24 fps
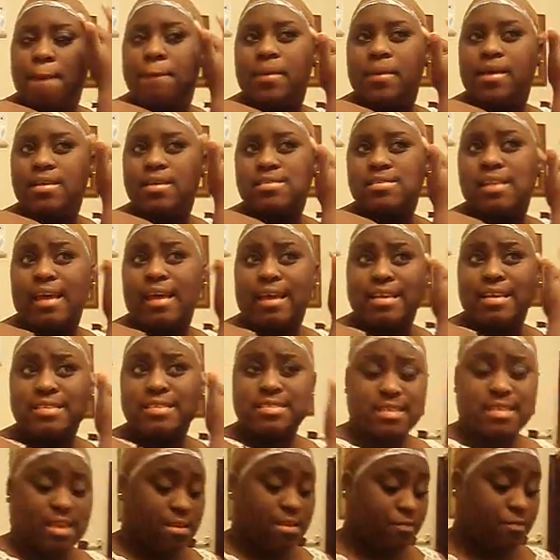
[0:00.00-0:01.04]
Because like I
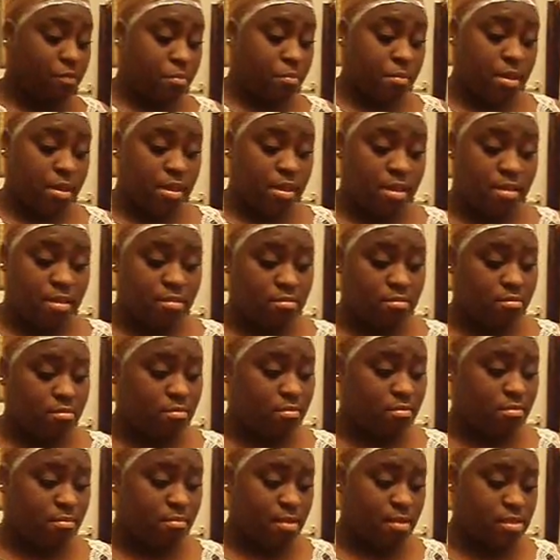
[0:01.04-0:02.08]
said, for me,
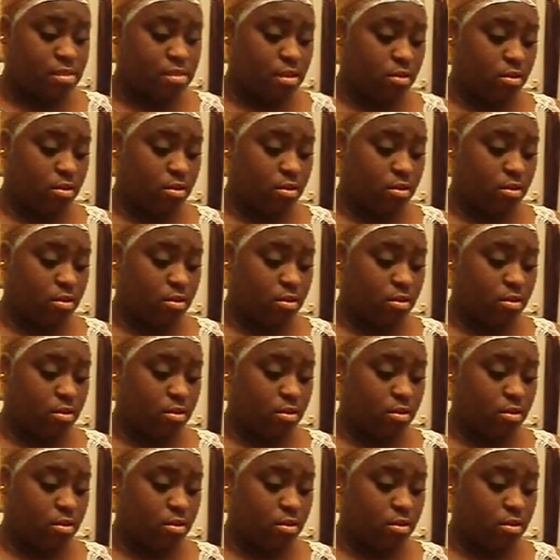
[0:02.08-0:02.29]
Miss